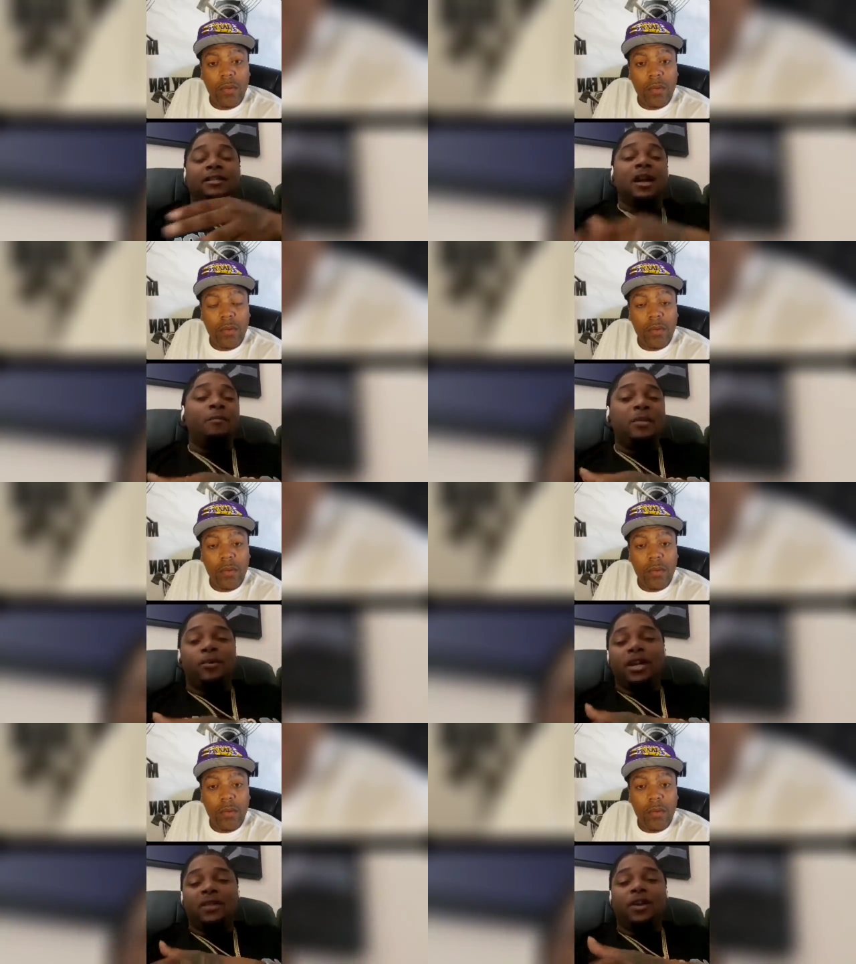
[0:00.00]
Speaker 1: some
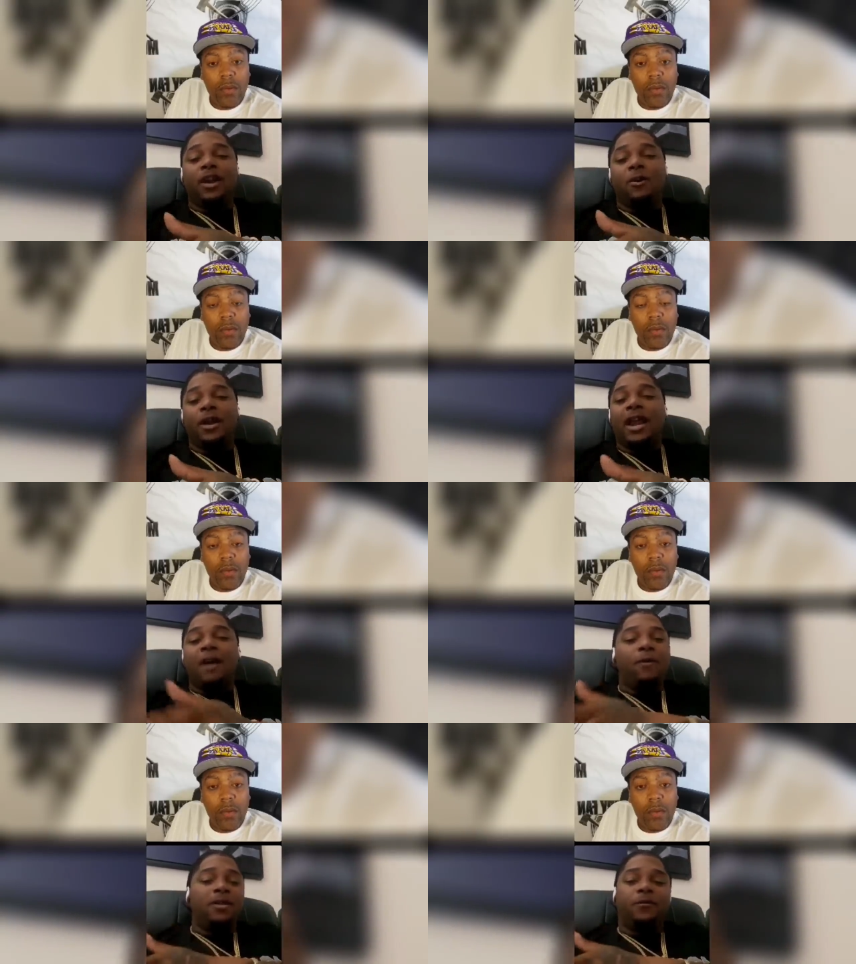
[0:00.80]
people didn't even know that
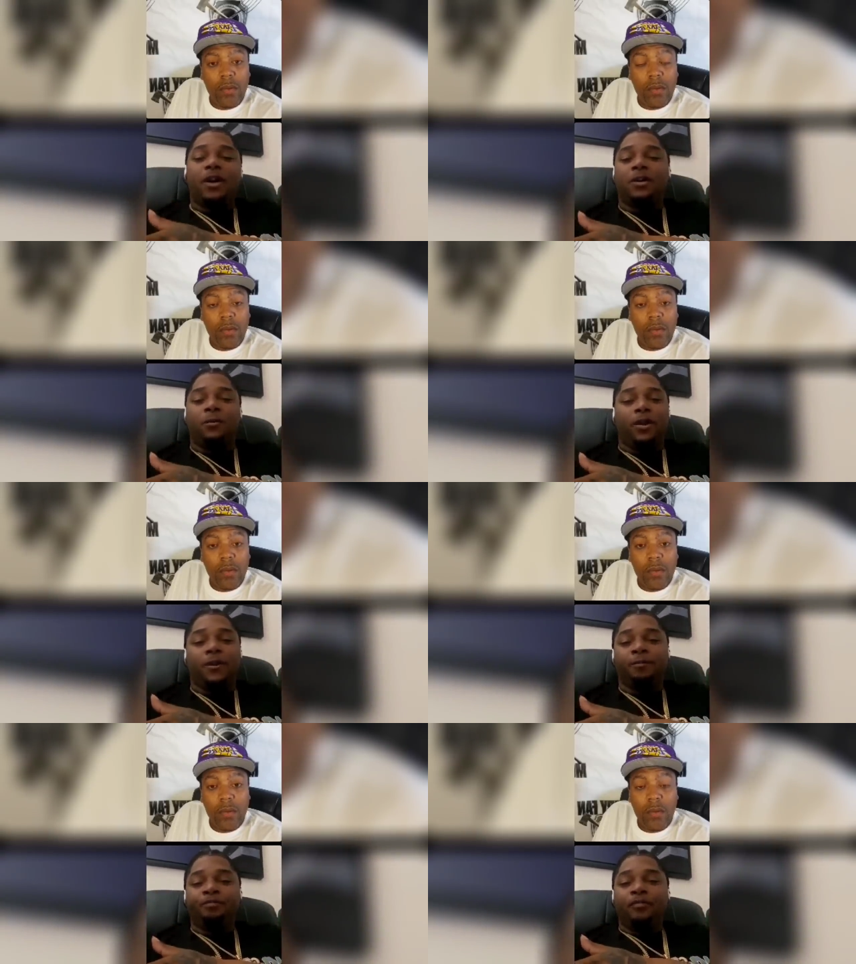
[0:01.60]
I wasn't fucking with
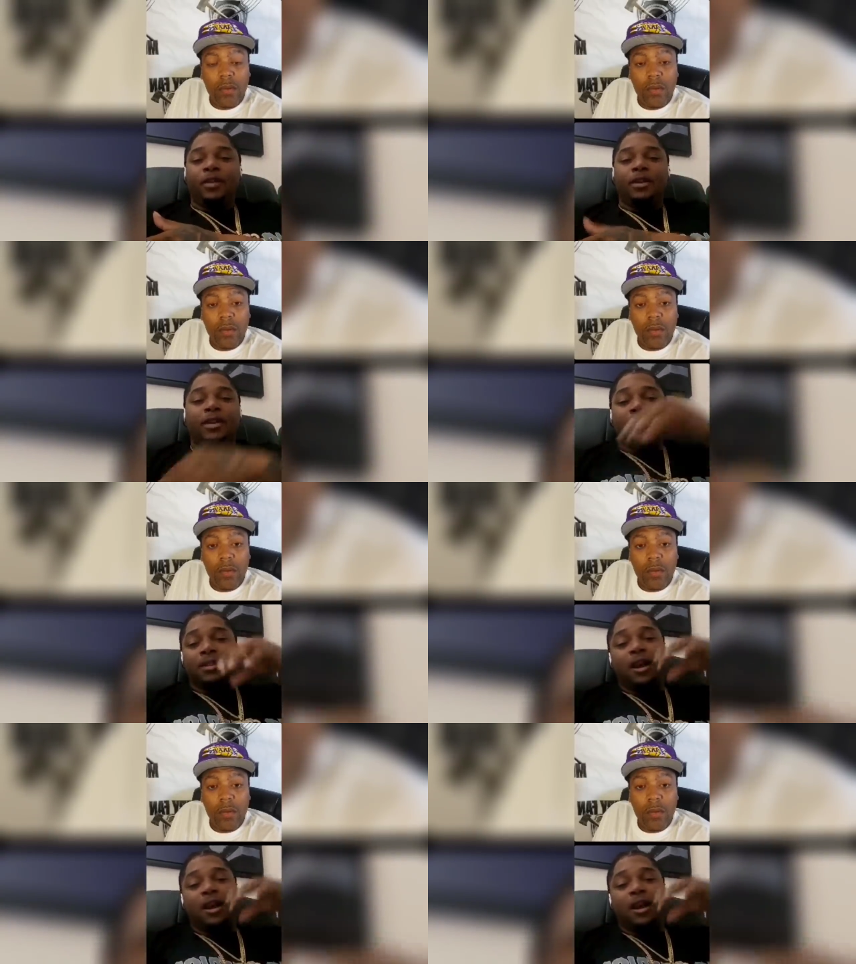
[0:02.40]
her. This is